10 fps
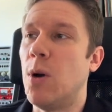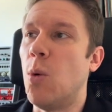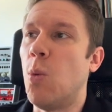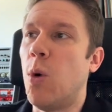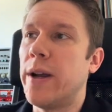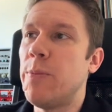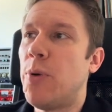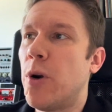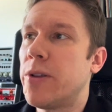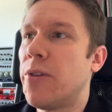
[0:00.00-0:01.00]
One
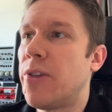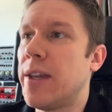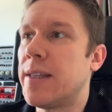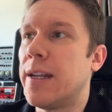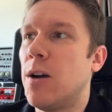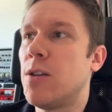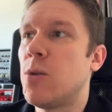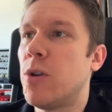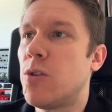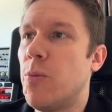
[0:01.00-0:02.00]
important thing that I also
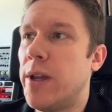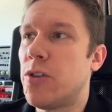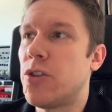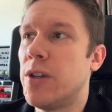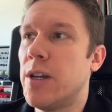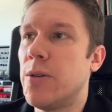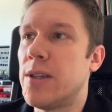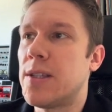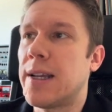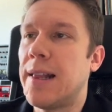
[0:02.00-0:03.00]
want to mention here
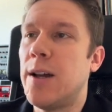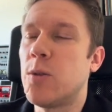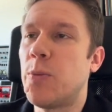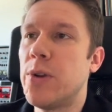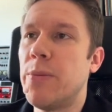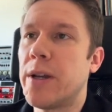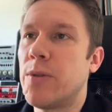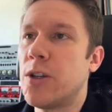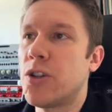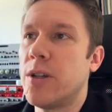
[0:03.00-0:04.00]
is the Cloud
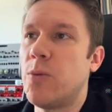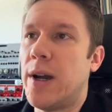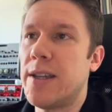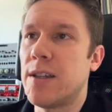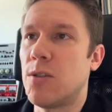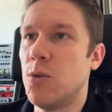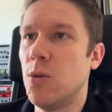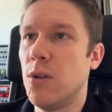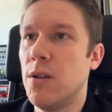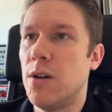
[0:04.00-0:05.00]
Pre-Migration Advisor
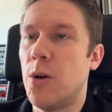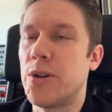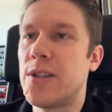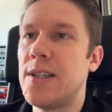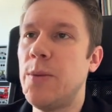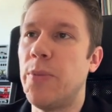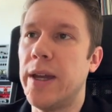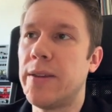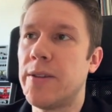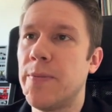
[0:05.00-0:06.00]
tool, or
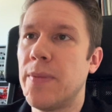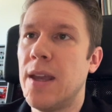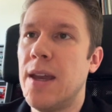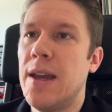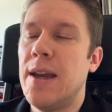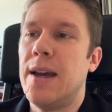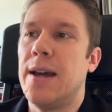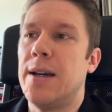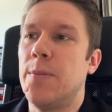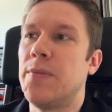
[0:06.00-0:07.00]
CPAD.
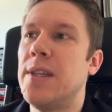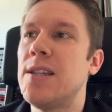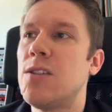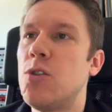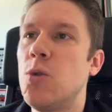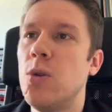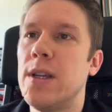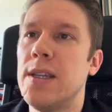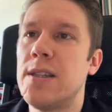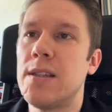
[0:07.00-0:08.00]
This tool
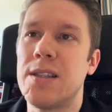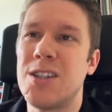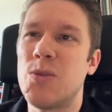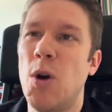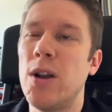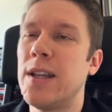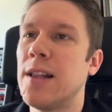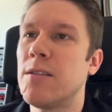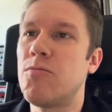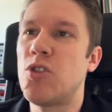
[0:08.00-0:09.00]
it's a small
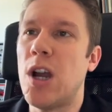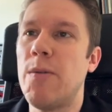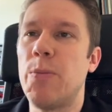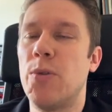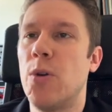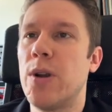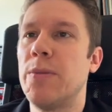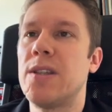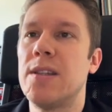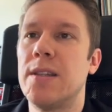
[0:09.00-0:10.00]
little Java program
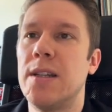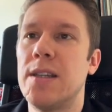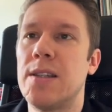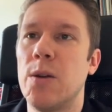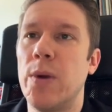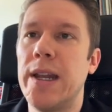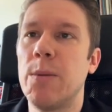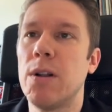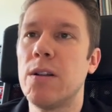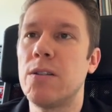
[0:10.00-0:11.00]
that is
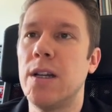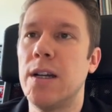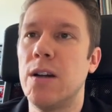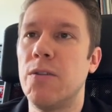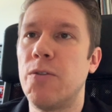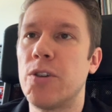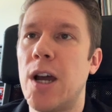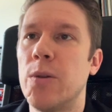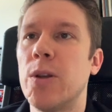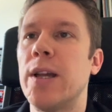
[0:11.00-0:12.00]
available for
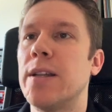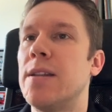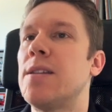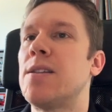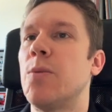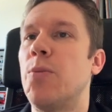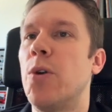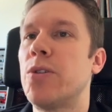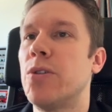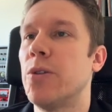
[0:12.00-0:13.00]
download under this
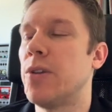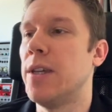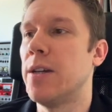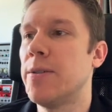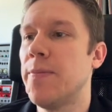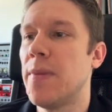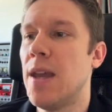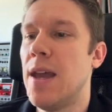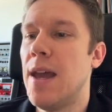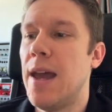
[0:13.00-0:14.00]
support node here.
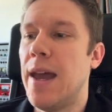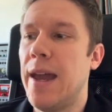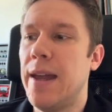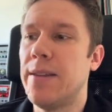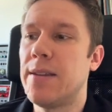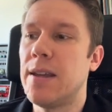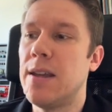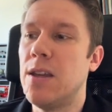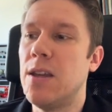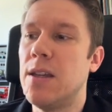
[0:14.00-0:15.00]
And
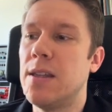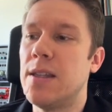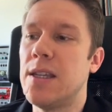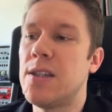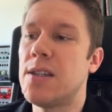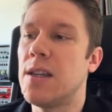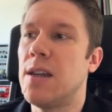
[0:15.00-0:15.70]
this